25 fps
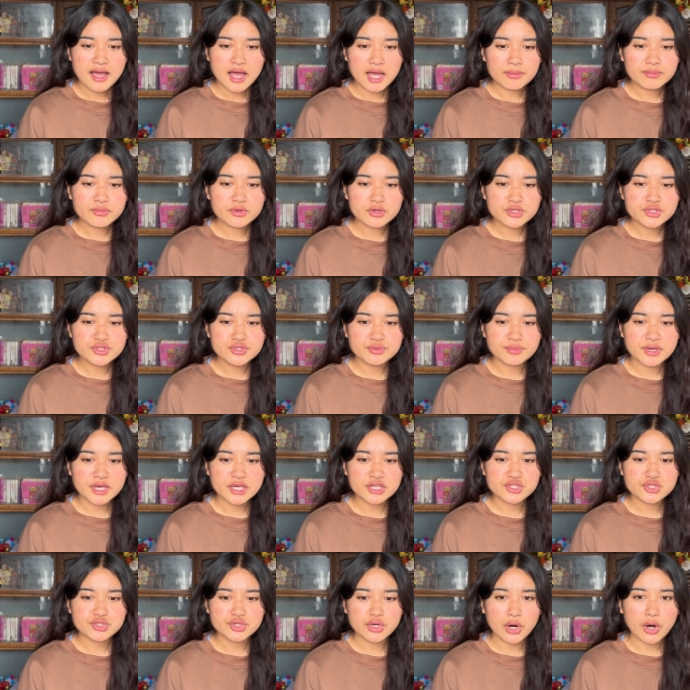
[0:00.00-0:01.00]
I'm going to
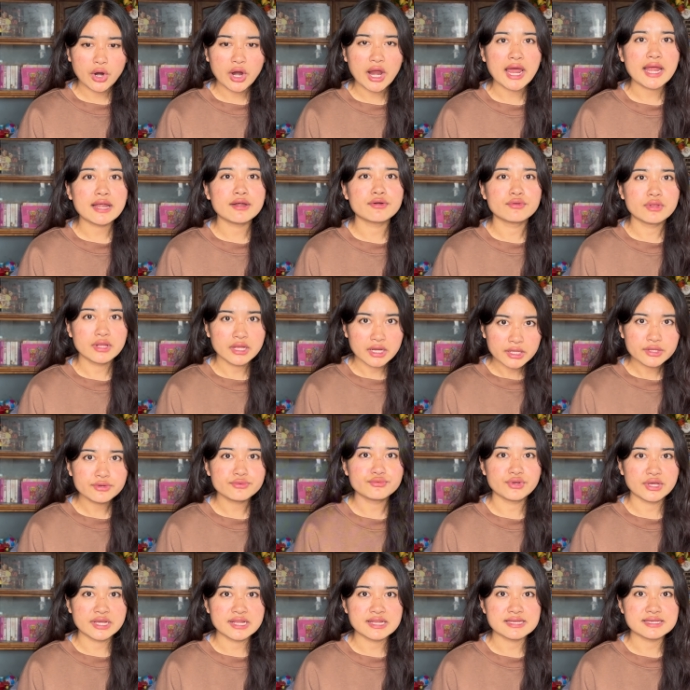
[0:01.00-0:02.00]
make sure I learn
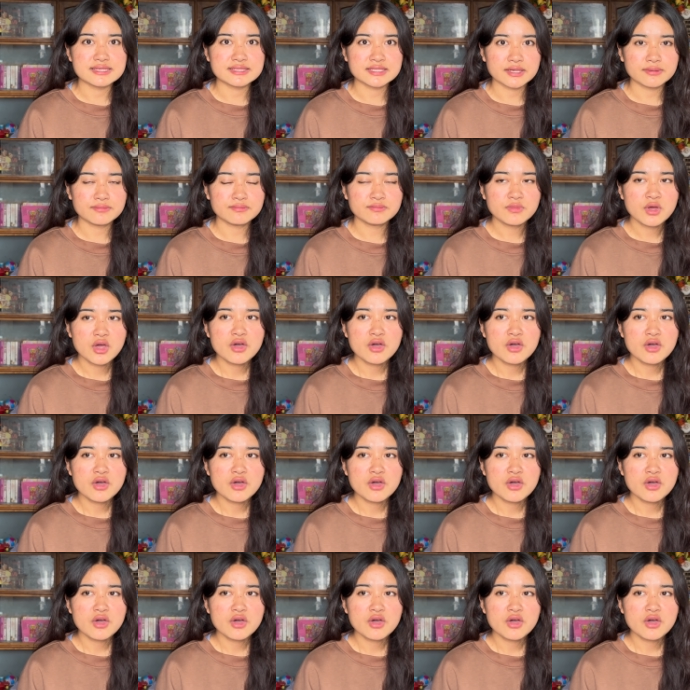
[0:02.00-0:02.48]
realism